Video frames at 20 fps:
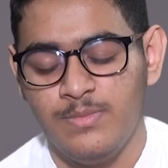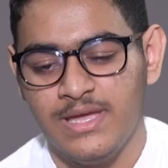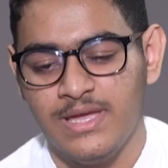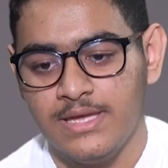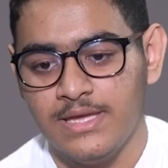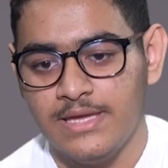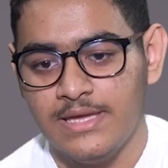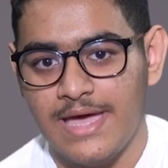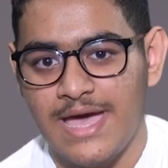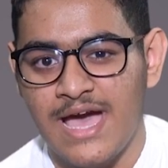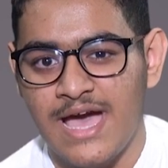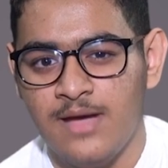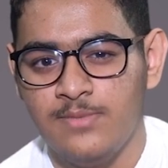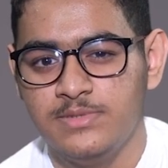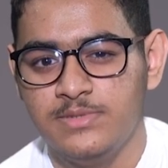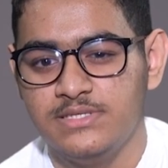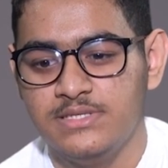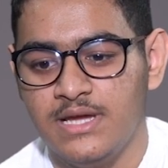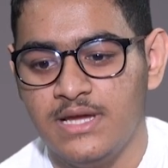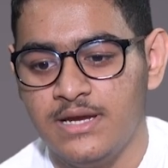making
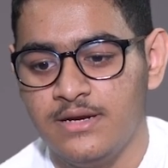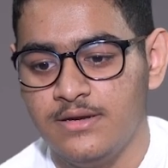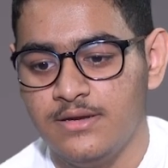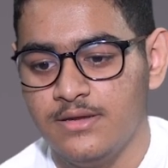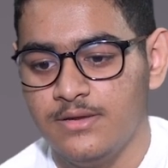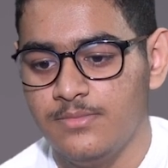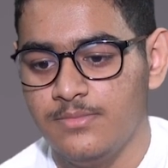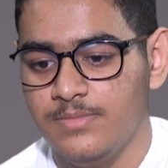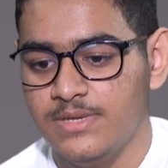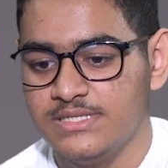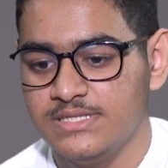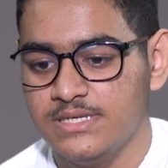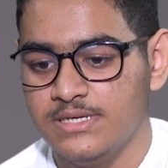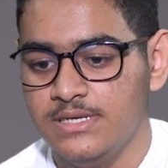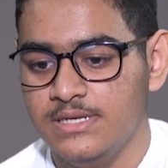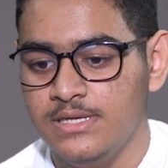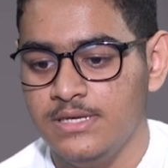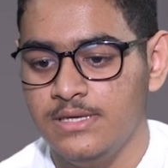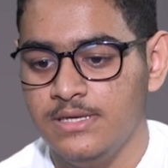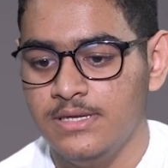apps that
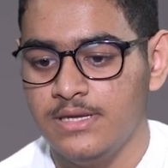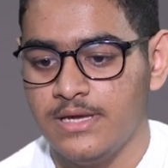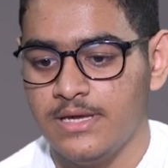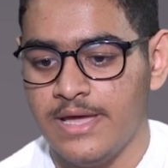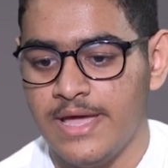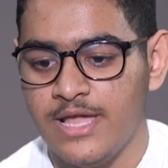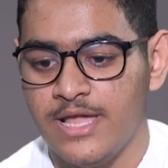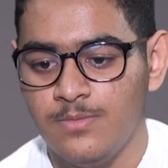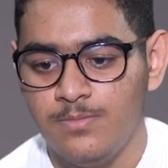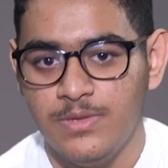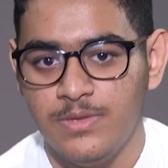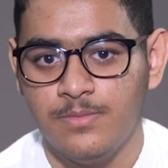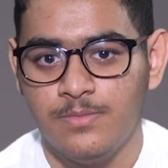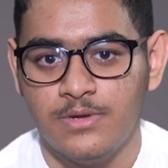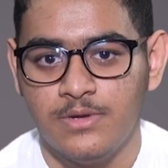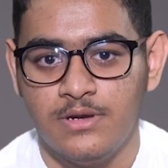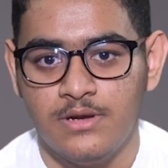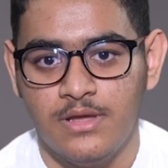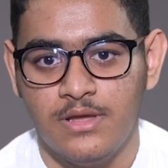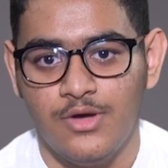basically help
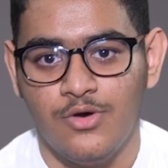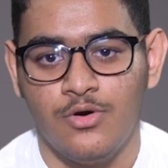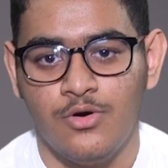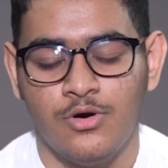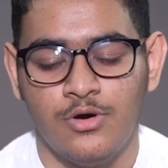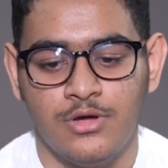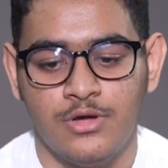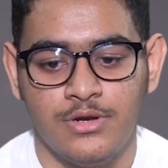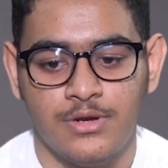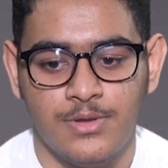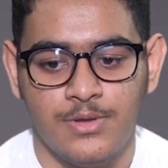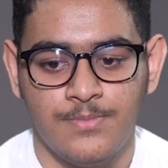people or